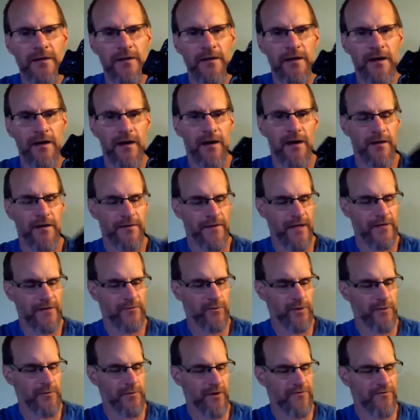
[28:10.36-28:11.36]
Uh, that's
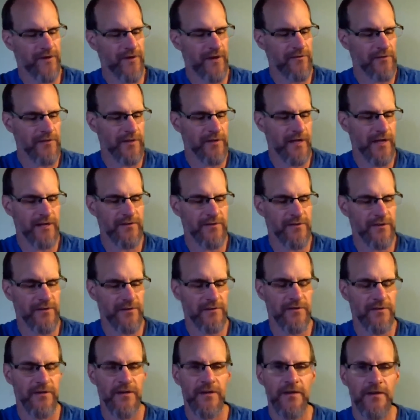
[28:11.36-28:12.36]
one of my favorite
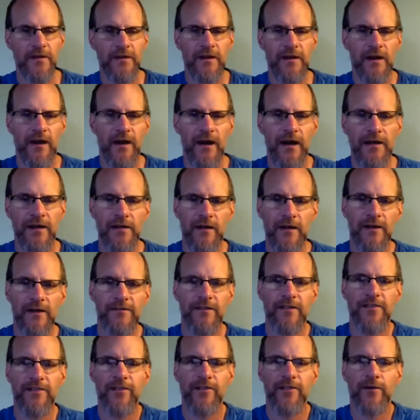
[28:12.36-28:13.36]
lenses. I like
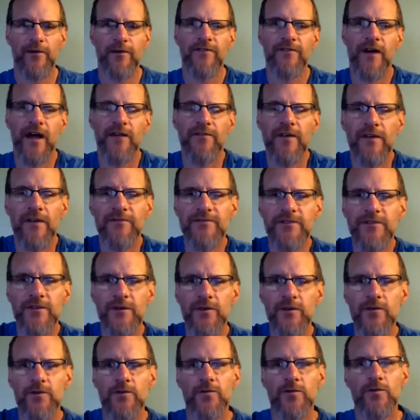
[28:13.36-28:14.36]
the 35
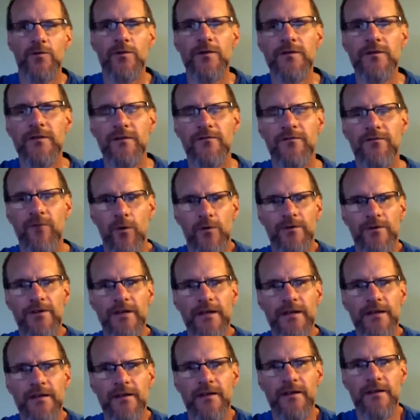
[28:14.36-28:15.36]
f2, the
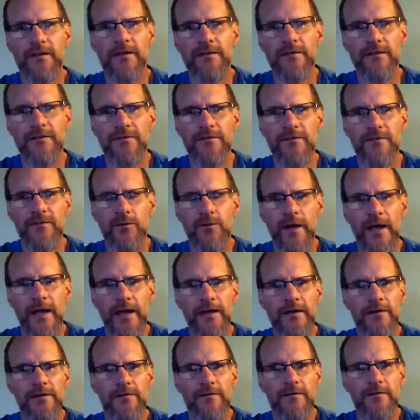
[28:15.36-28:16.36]
14
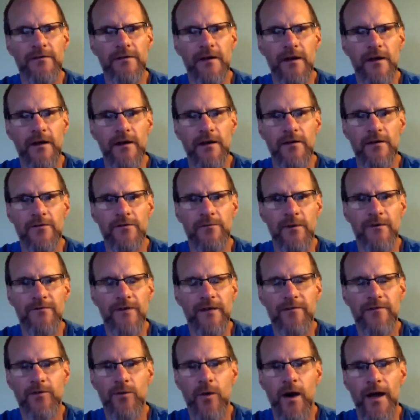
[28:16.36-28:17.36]
28 uh, is my
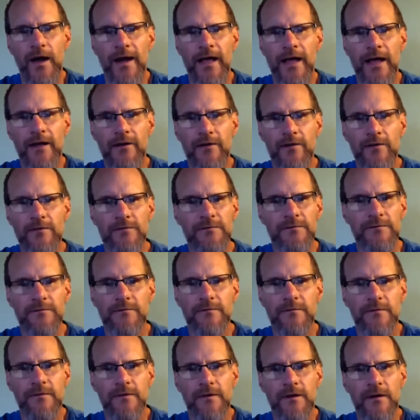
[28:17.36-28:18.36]
favorite wide angle,
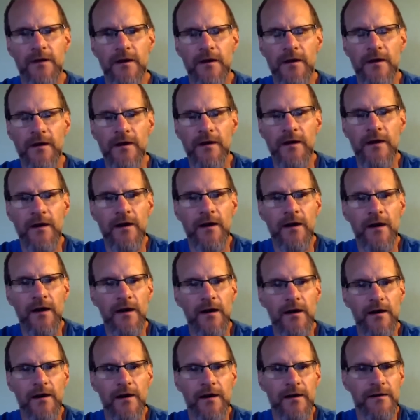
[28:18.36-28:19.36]

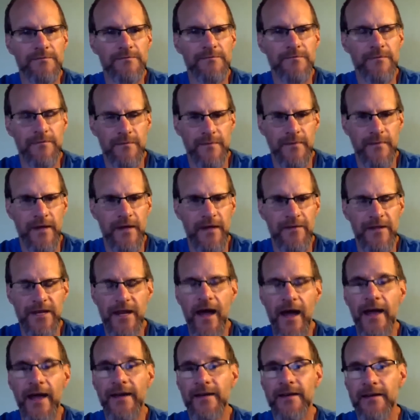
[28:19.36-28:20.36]
uh, and the
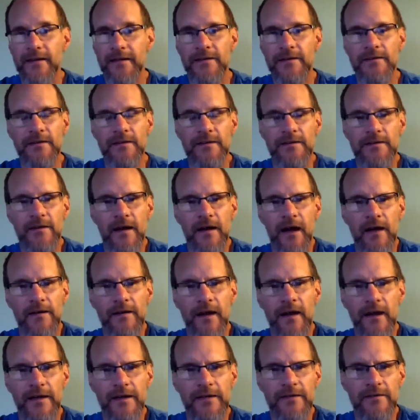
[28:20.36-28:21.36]
90. I,
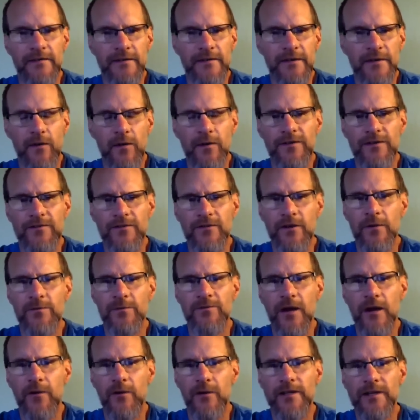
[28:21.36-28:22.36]
I, the only zooms
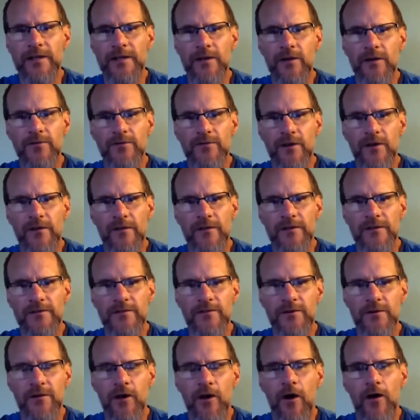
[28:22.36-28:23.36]
I really use are the
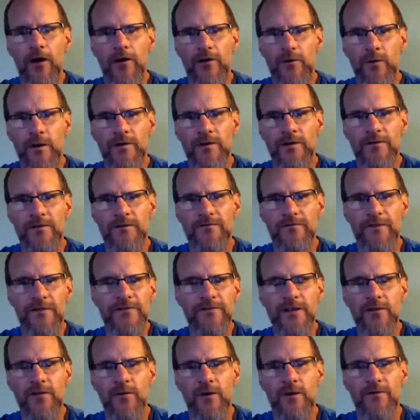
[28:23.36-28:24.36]
two longer ones, the 50
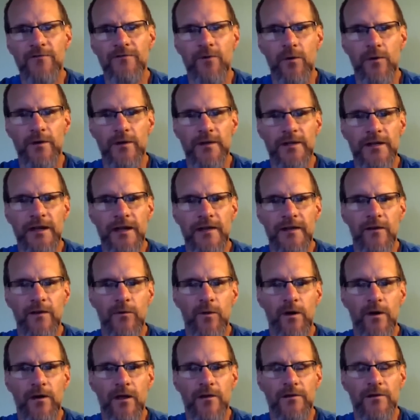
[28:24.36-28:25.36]
to 140 and the
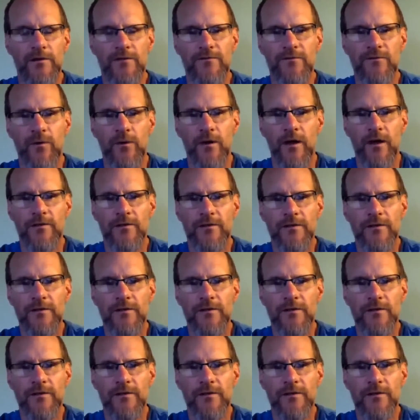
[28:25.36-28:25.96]
100 to 400.